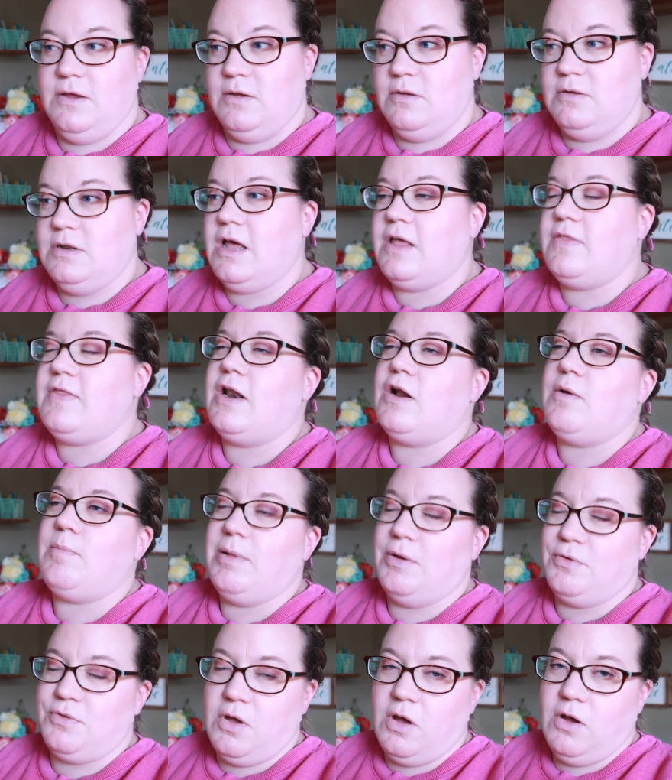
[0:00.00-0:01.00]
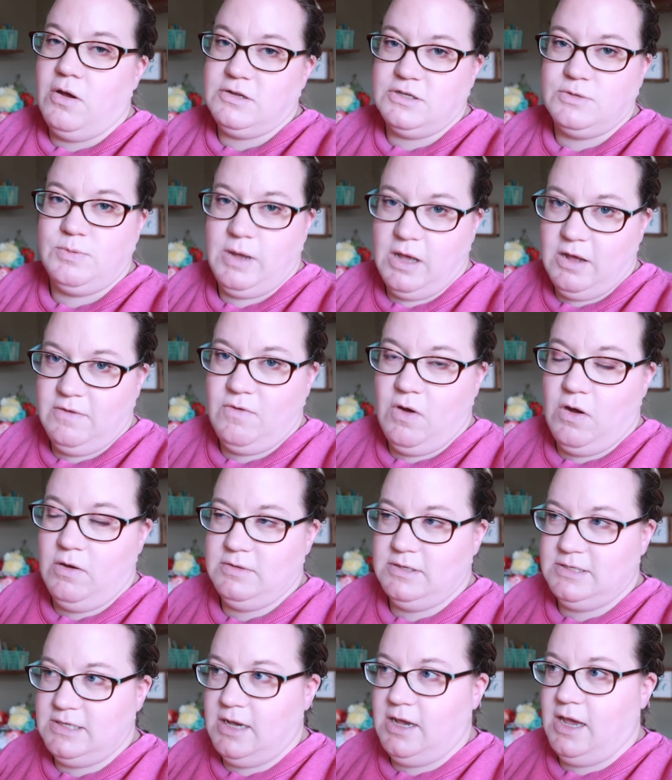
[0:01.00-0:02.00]
Not They don't play all 12 all
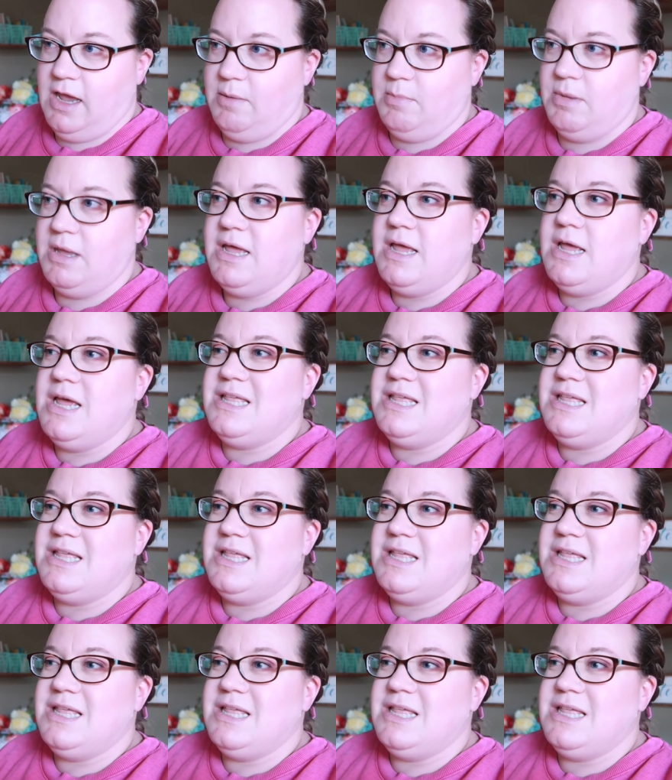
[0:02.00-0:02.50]
the time.